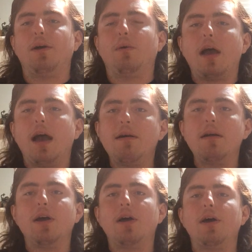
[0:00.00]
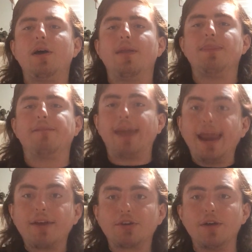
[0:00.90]
Well, the
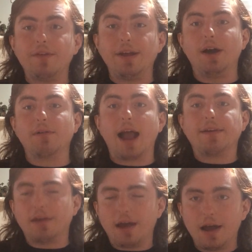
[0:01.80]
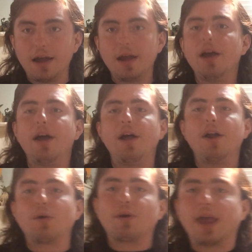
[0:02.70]
fan service of Godzilla
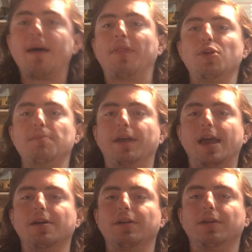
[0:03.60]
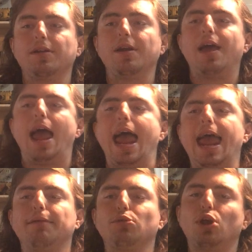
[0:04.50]
don't care about the human character.
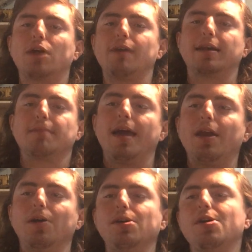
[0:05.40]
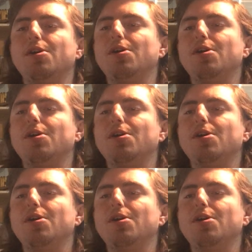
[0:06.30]
And if you look at Rotten Tomatoes,